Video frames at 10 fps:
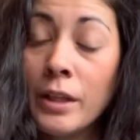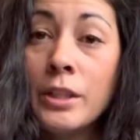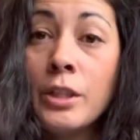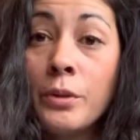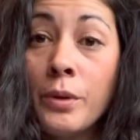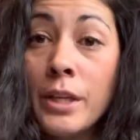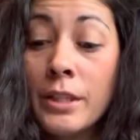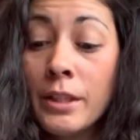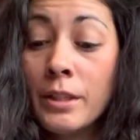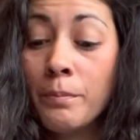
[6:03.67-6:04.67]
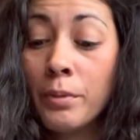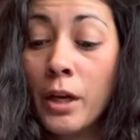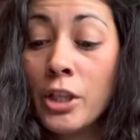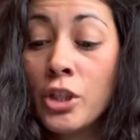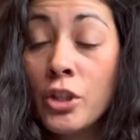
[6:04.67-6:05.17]
decreases
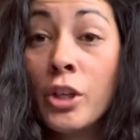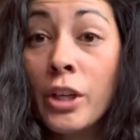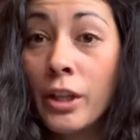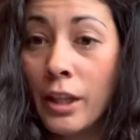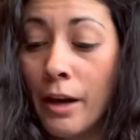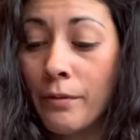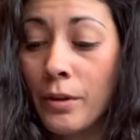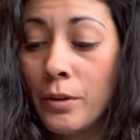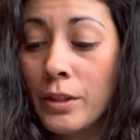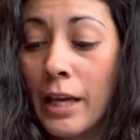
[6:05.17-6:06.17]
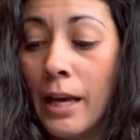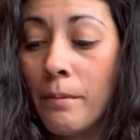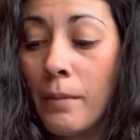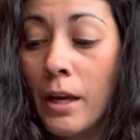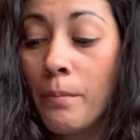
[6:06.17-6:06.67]
blood sugar levels and
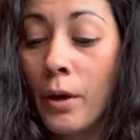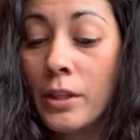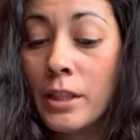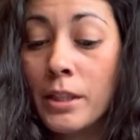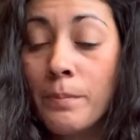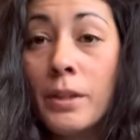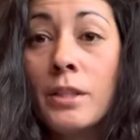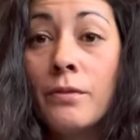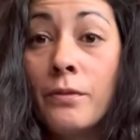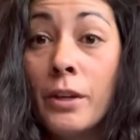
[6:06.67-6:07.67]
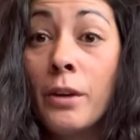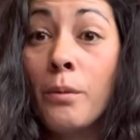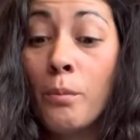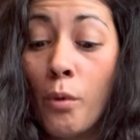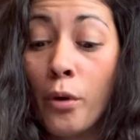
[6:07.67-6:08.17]
made participants feel
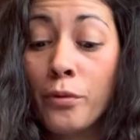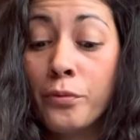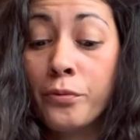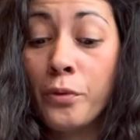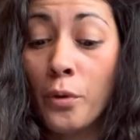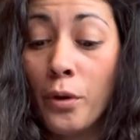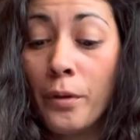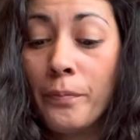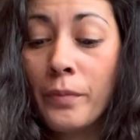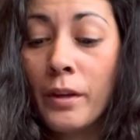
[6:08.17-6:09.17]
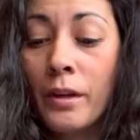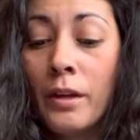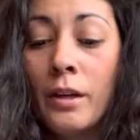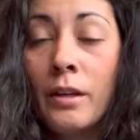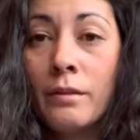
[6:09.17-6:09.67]
more full.
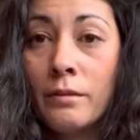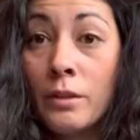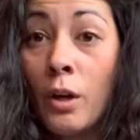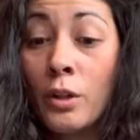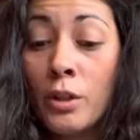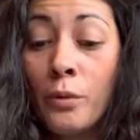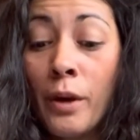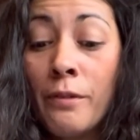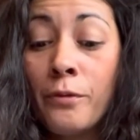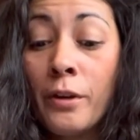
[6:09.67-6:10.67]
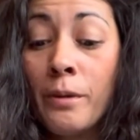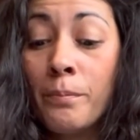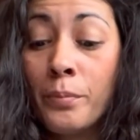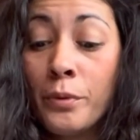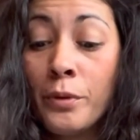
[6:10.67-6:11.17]
It's also great for
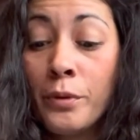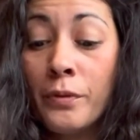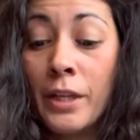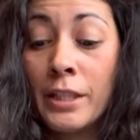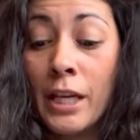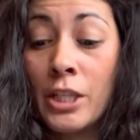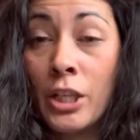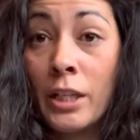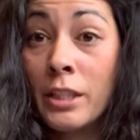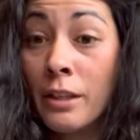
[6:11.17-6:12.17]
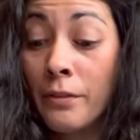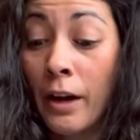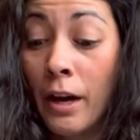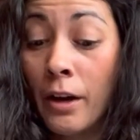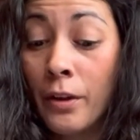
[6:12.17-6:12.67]
improving digestive
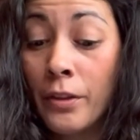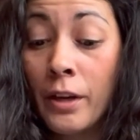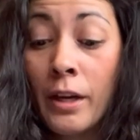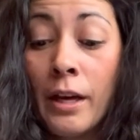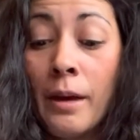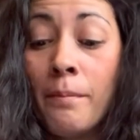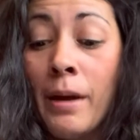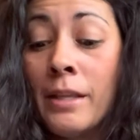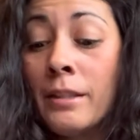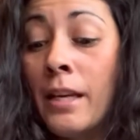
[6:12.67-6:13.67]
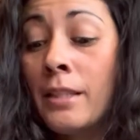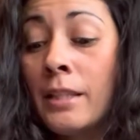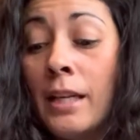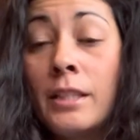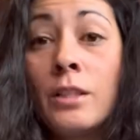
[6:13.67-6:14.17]
health. It maintains
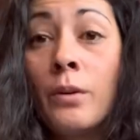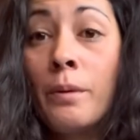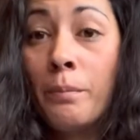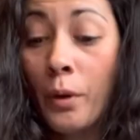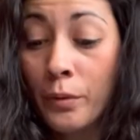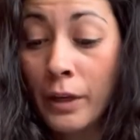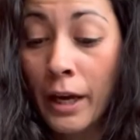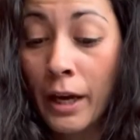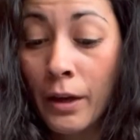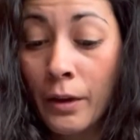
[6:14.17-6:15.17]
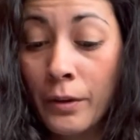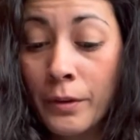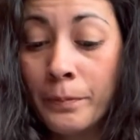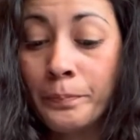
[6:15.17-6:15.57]
dental and bone health.